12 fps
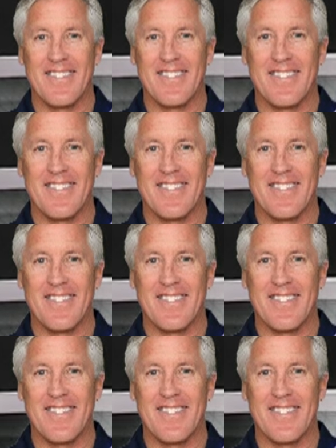
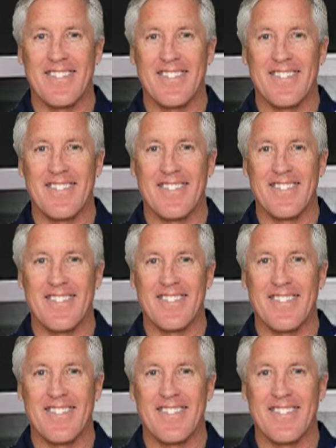
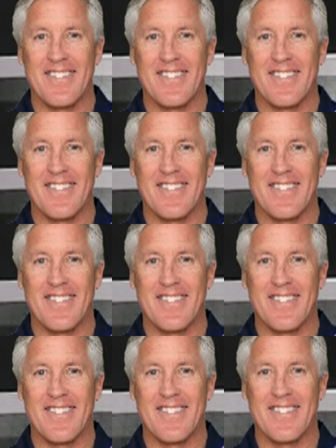
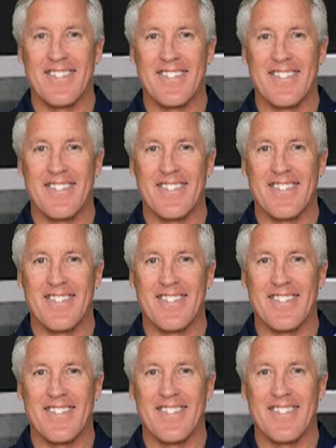
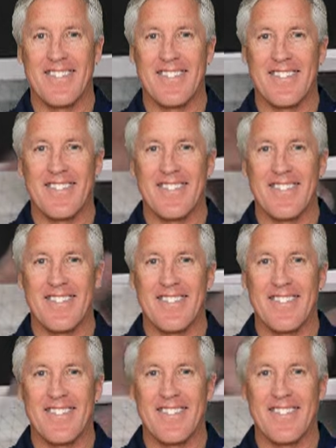
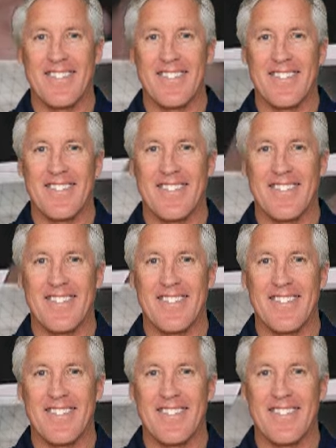
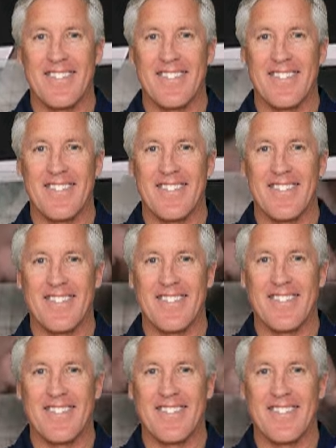
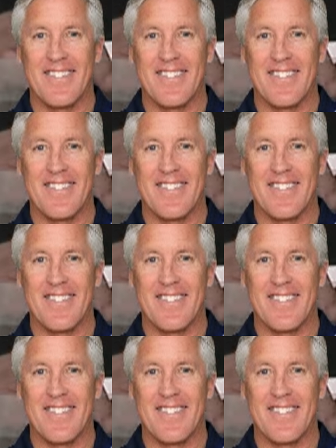The person shown says nothing.